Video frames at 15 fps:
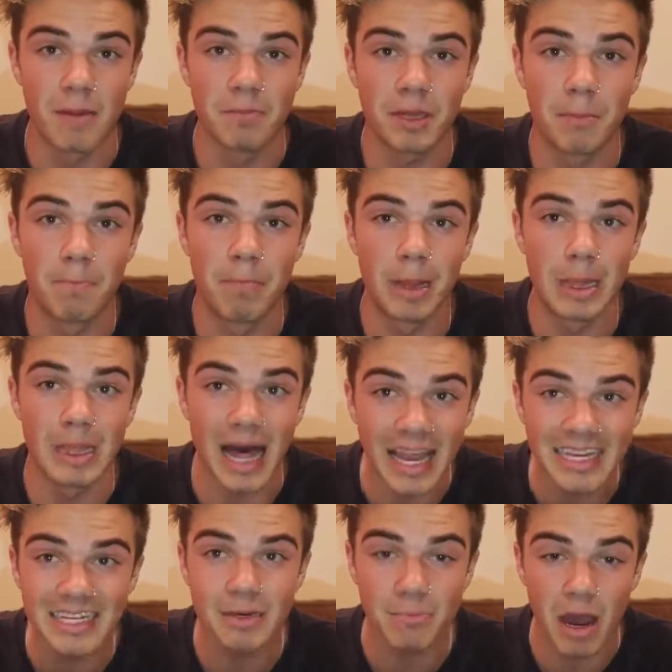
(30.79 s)
I'm being
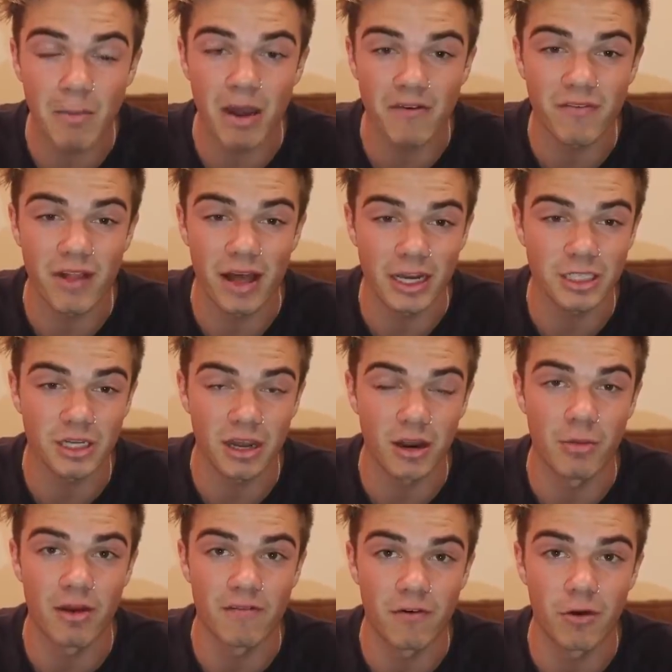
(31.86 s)
blinded by my flashlight
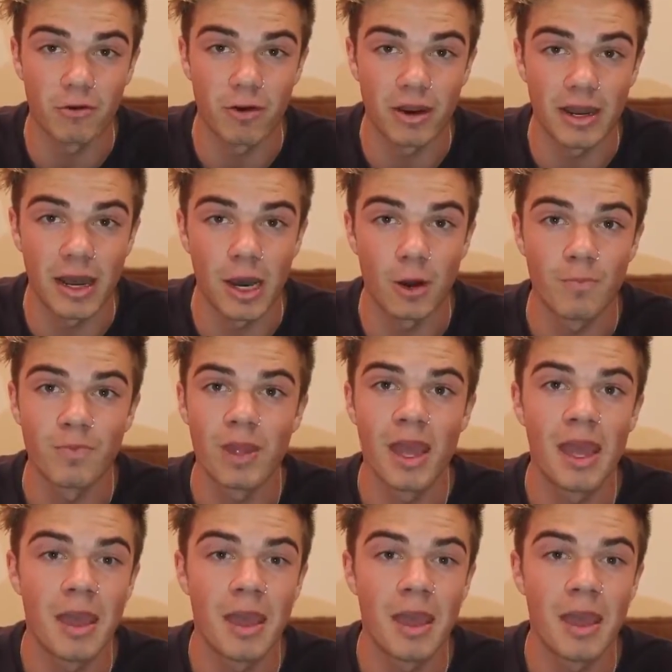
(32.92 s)
on my phone right now